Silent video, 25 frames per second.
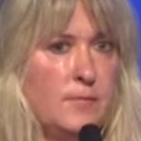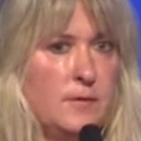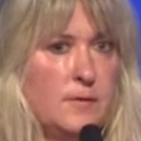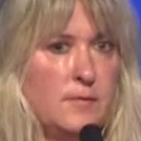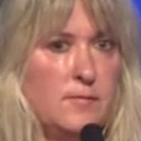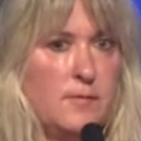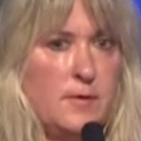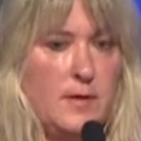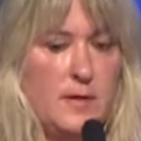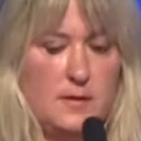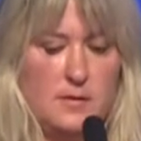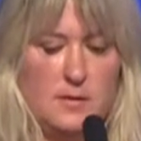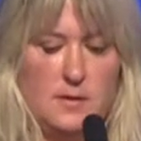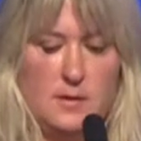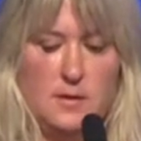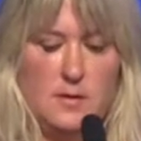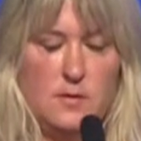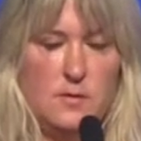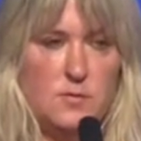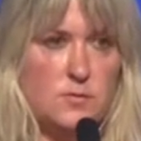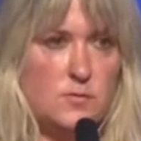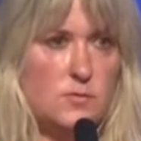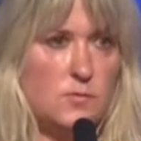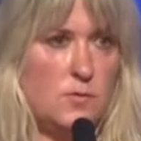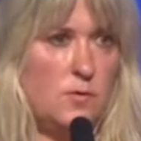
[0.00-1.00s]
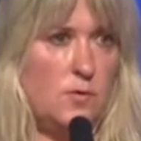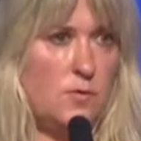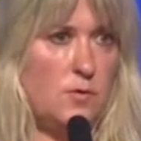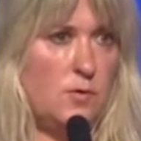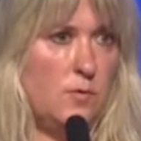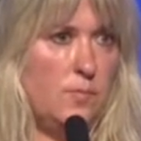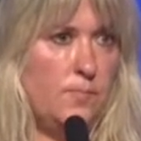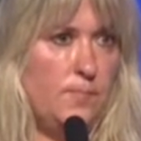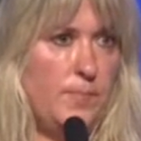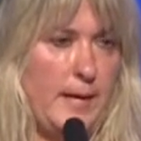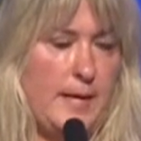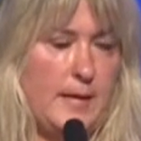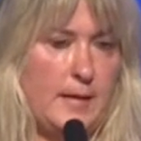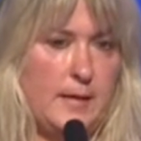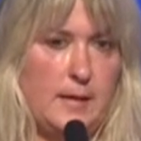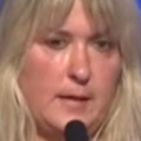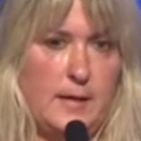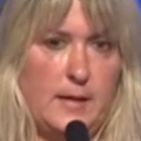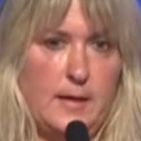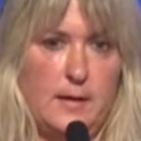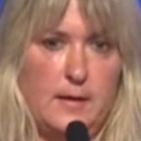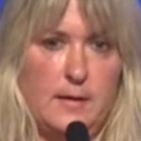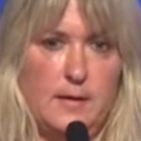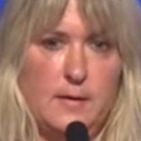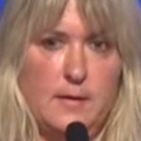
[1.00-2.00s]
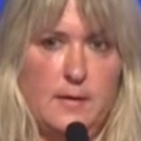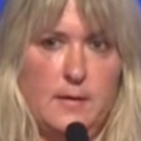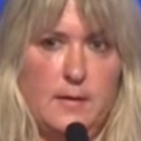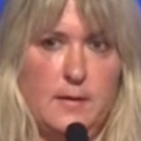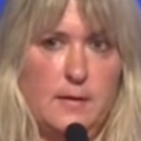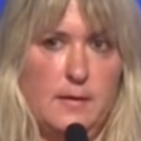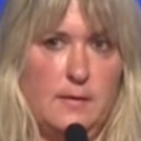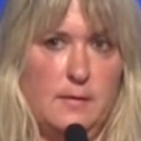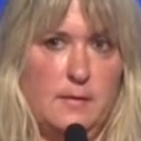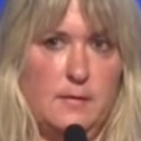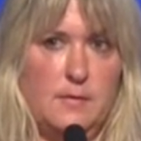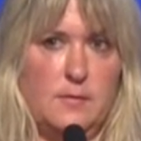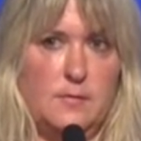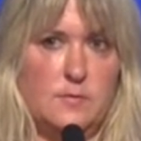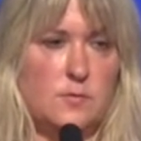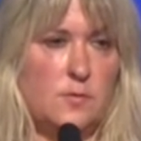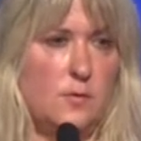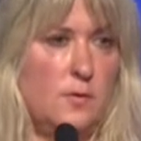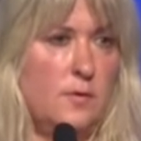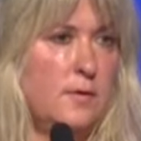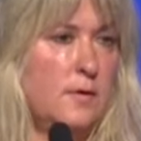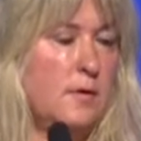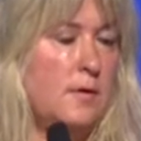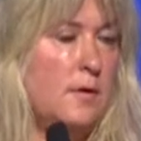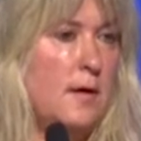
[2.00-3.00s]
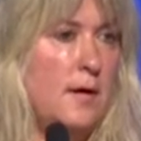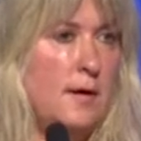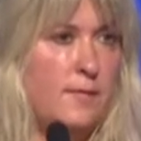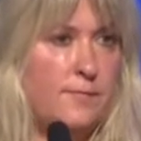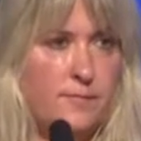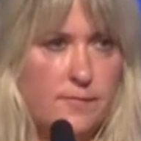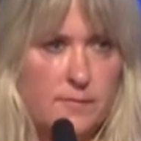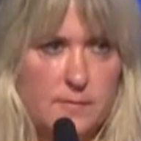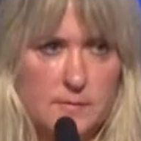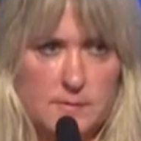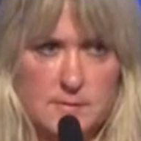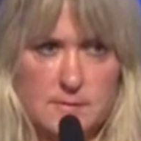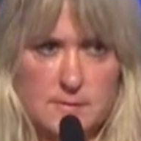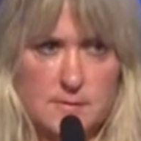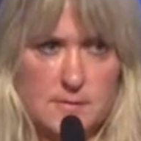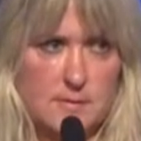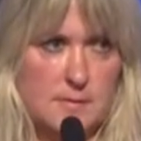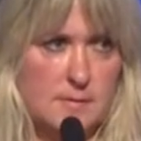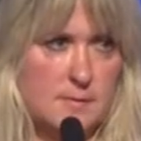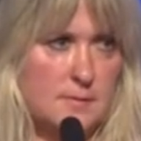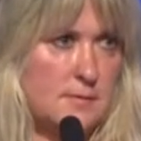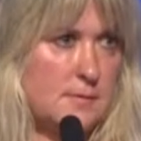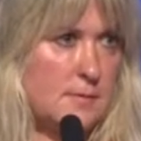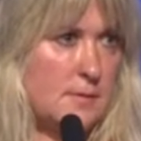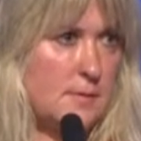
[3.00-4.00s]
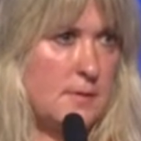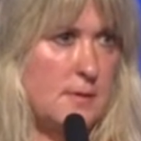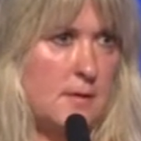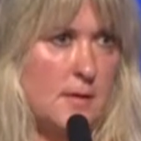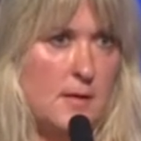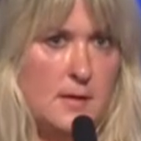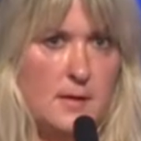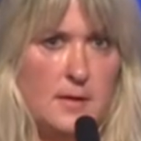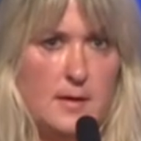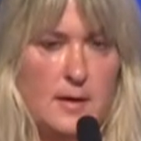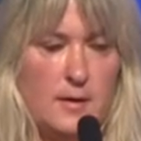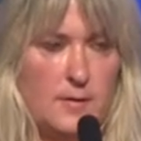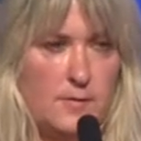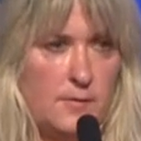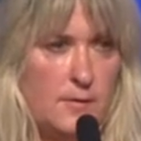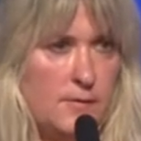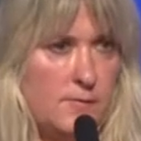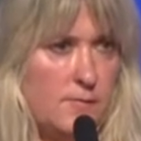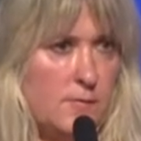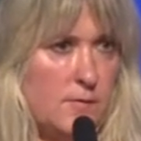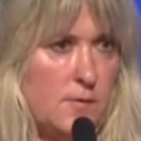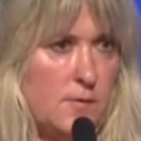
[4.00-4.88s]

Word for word: Right? Then there's all your banking and there's all the conferences and I don't even